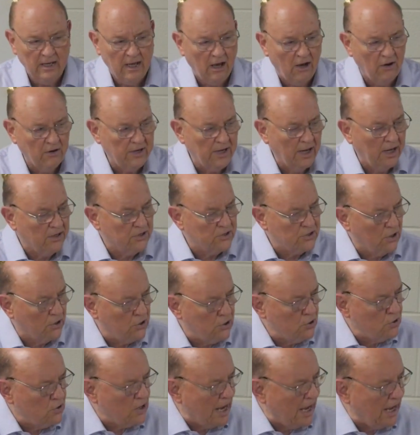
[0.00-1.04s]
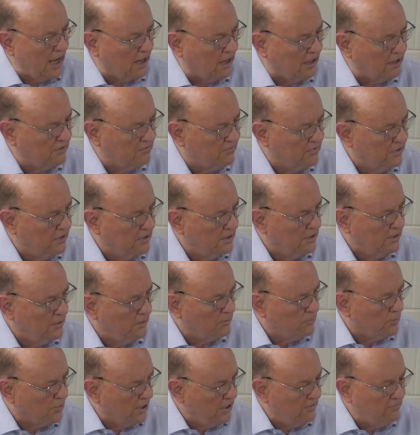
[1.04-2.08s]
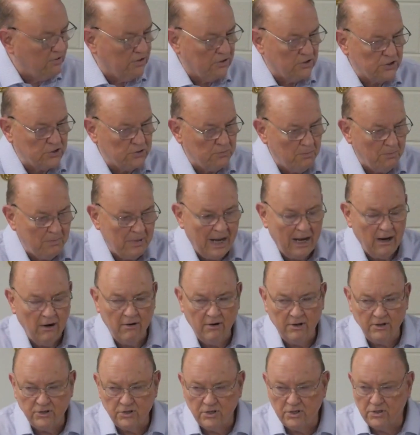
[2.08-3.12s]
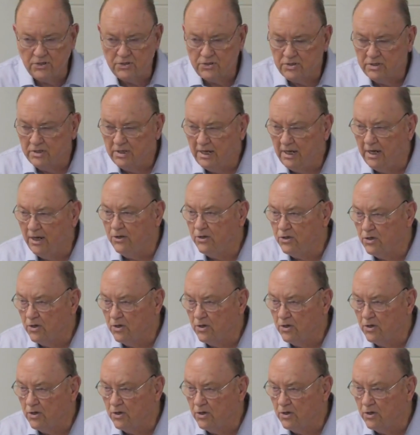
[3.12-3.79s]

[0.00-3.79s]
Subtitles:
okay, so you have previous marriages in